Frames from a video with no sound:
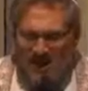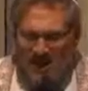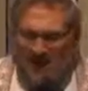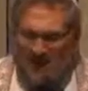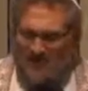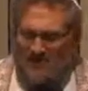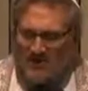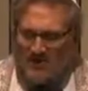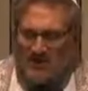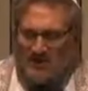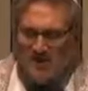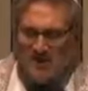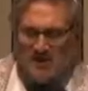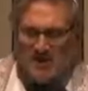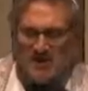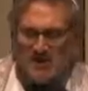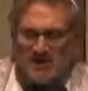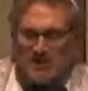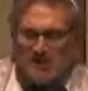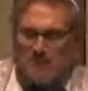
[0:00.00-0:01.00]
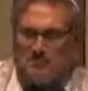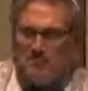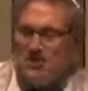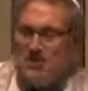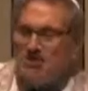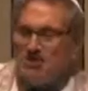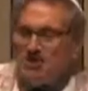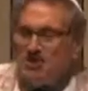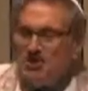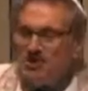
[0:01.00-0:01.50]
And like the many
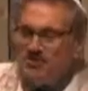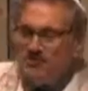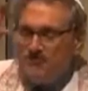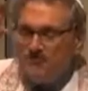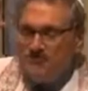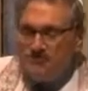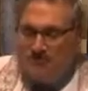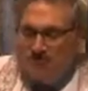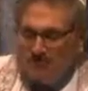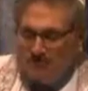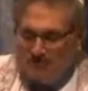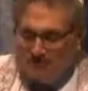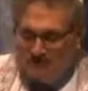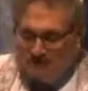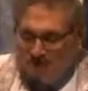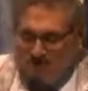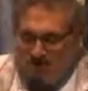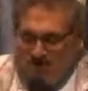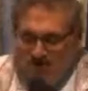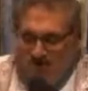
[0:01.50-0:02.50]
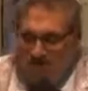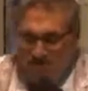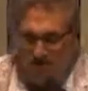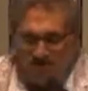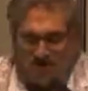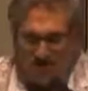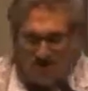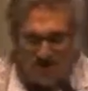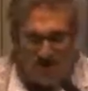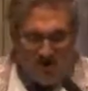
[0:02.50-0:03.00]
species of fruit available in
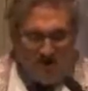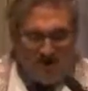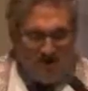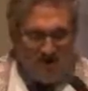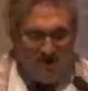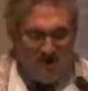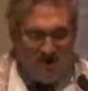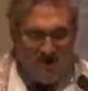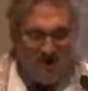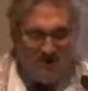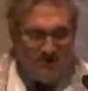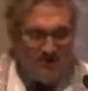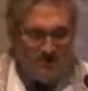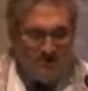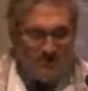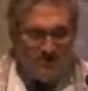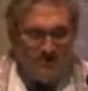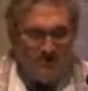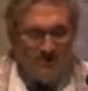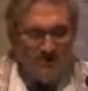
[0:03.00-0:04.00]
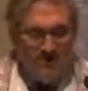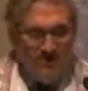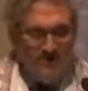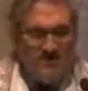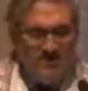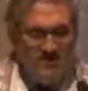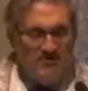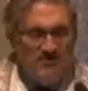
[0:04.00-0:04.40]
the marketplace, these